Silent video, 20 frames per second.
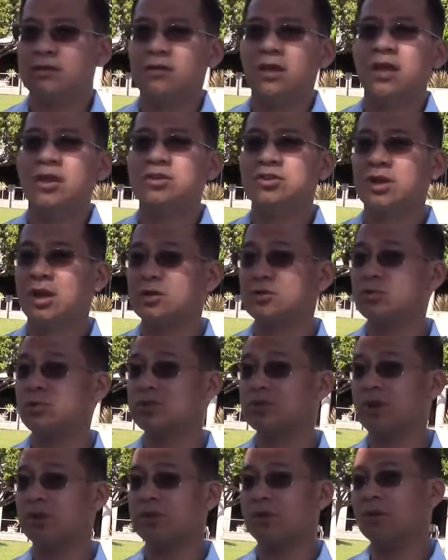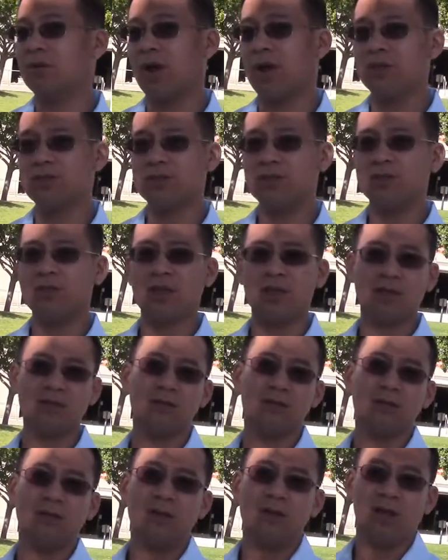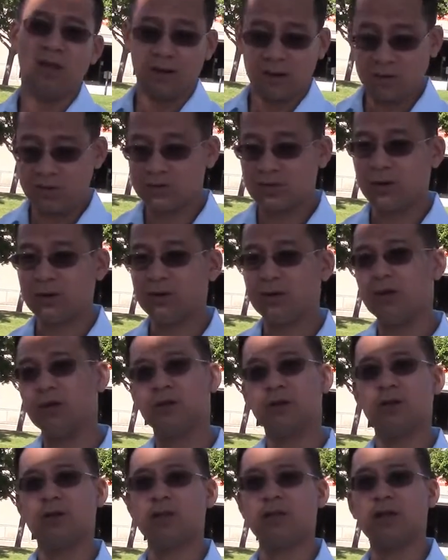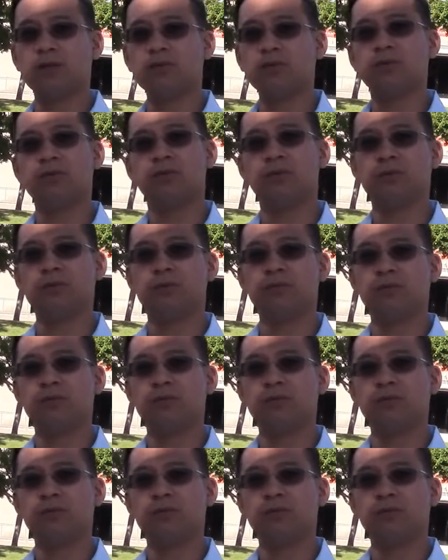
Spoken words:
Ajax was on the rise then, and I started learning that too.